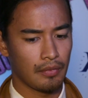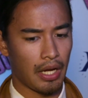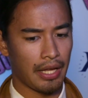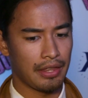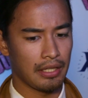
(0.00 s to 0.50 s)

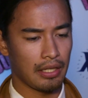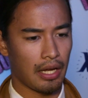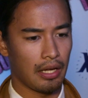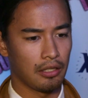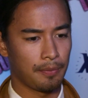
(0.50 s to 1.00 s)
I think
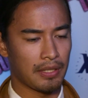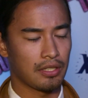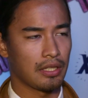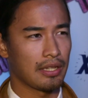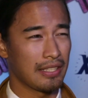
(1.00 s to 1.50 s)

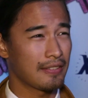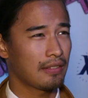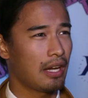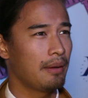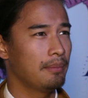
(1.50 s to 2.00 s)
especially at this
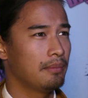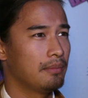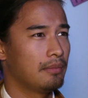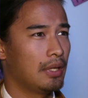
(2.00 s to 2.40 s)
time.